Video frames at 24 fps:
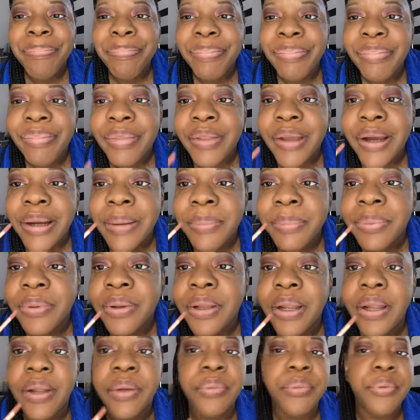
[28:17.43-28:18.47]
not
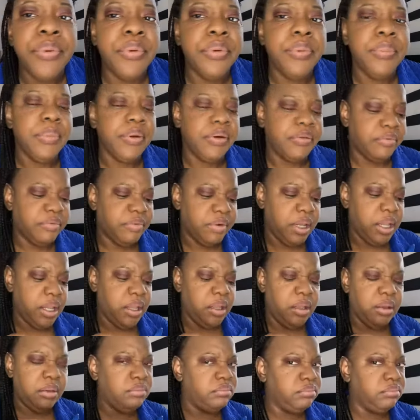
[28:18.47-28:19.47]
playing. Ooh, Marie.